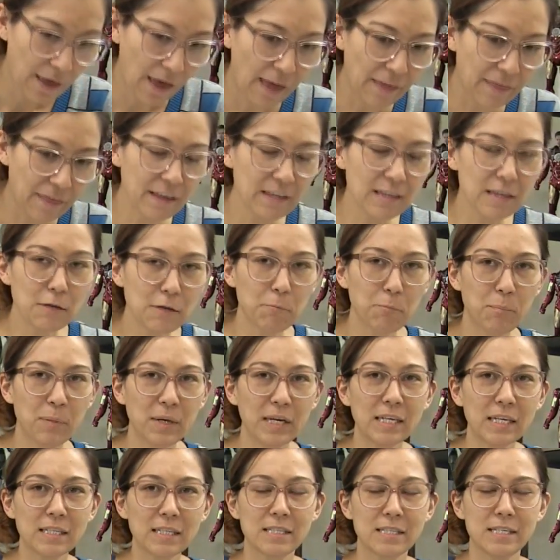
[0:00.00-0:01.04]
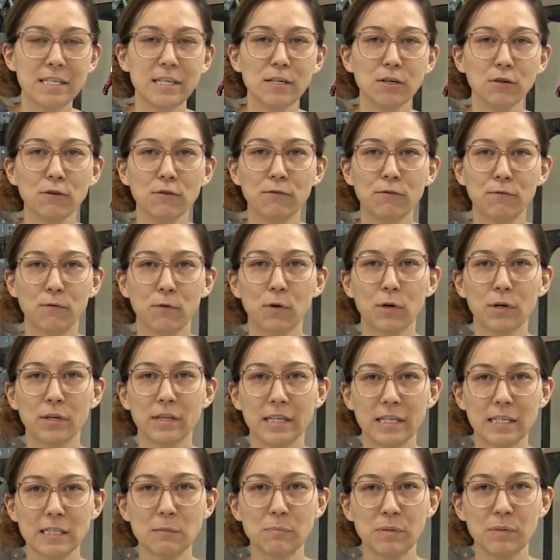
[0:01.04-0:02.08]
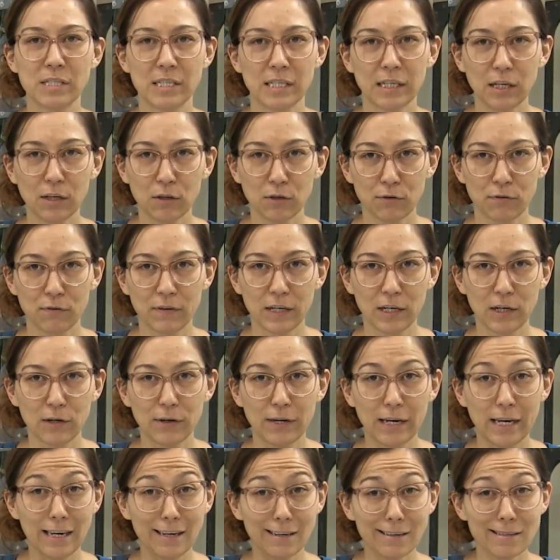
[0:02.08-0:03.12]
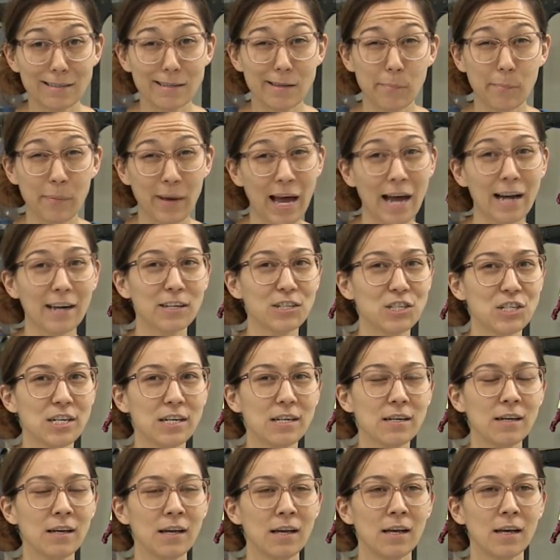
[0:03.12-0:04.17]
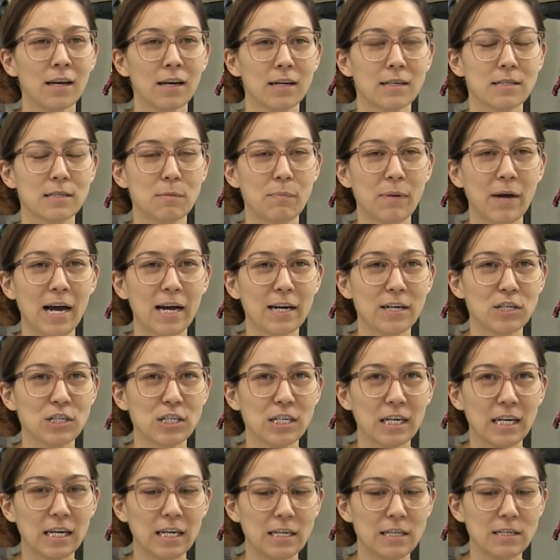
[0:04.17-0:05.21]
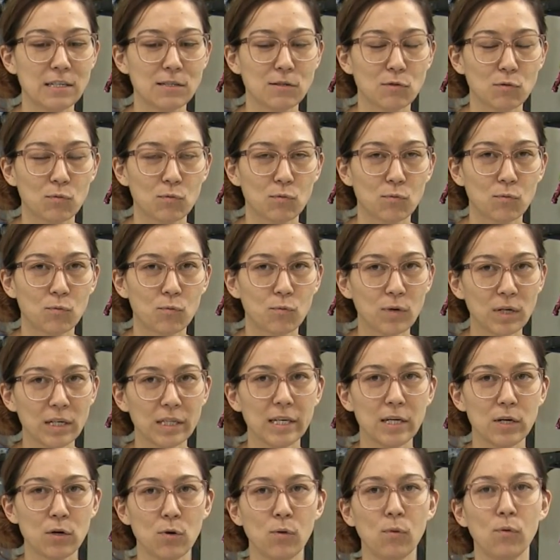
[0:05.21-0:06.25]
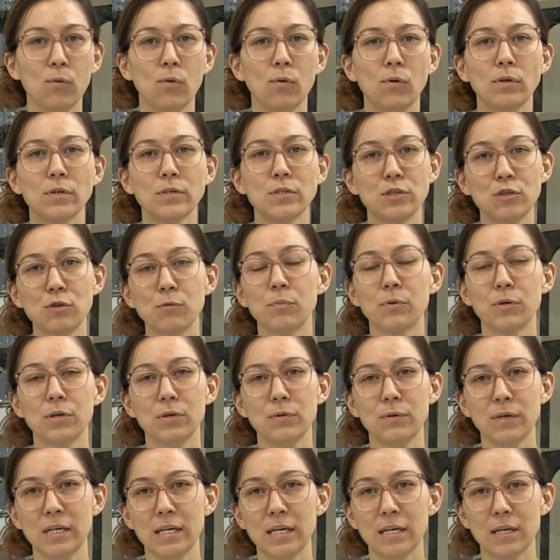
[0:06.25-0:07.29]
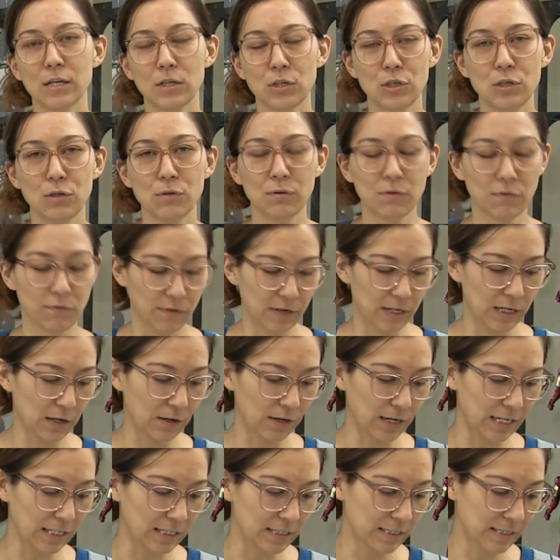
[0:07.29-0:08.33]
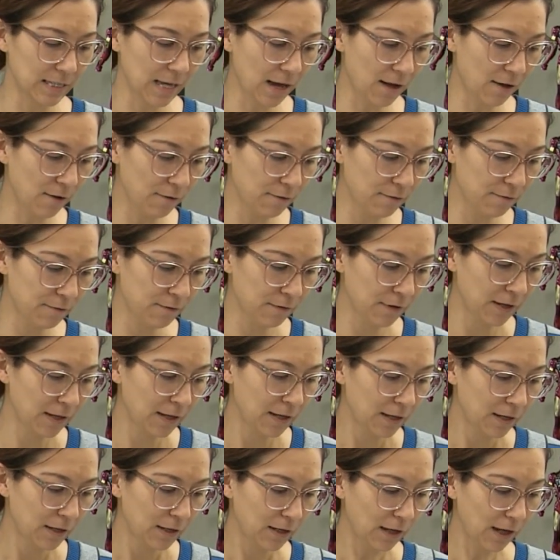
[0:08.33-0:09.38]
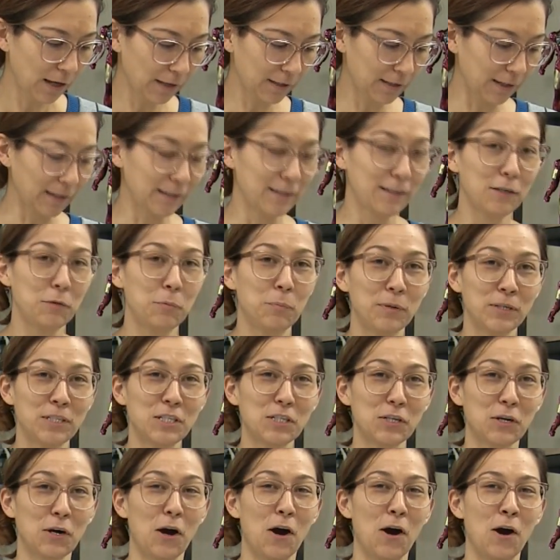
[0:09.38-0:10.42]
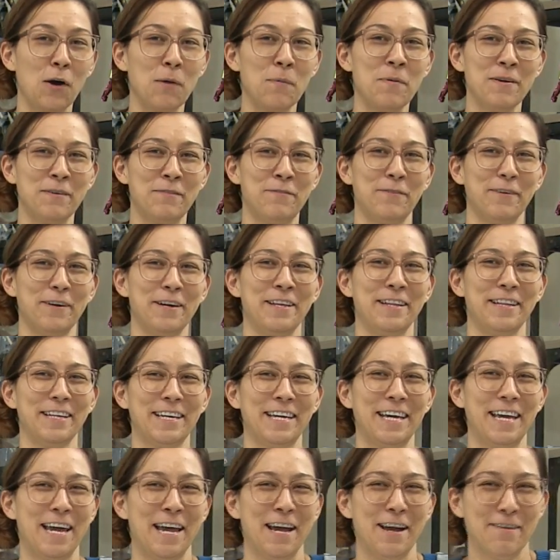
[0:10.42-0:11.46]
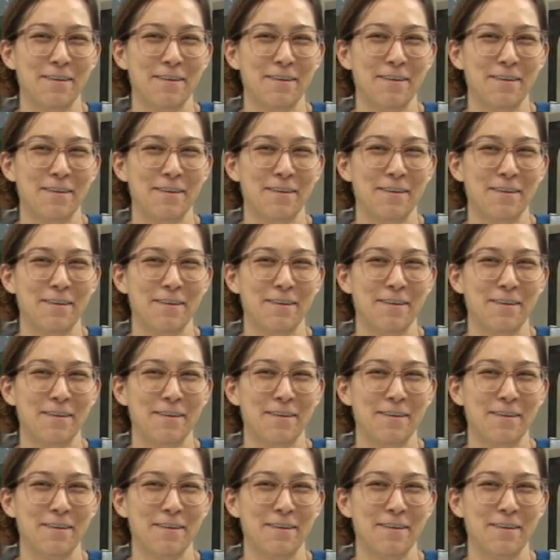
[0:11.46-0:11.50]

I think the biggest deal for this particular figure is the packaging, because the packaging is really cool, super unique to the figure itself. You put your arm in front of the camera.